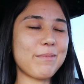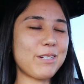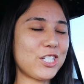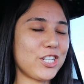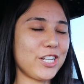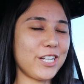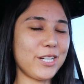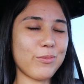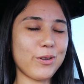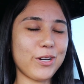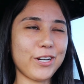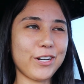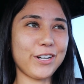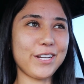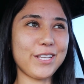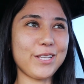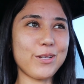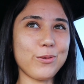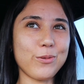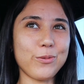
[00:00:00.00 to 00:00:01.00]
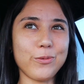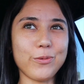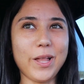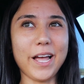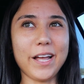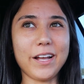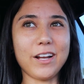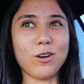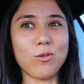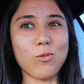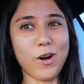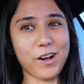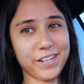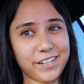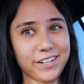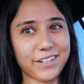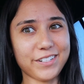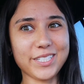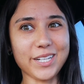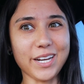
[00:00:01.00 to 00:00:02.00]
machine where you like are
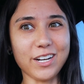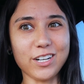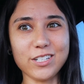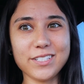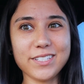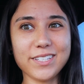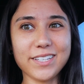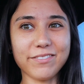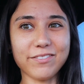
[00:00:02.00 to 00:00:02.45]
walking on stairs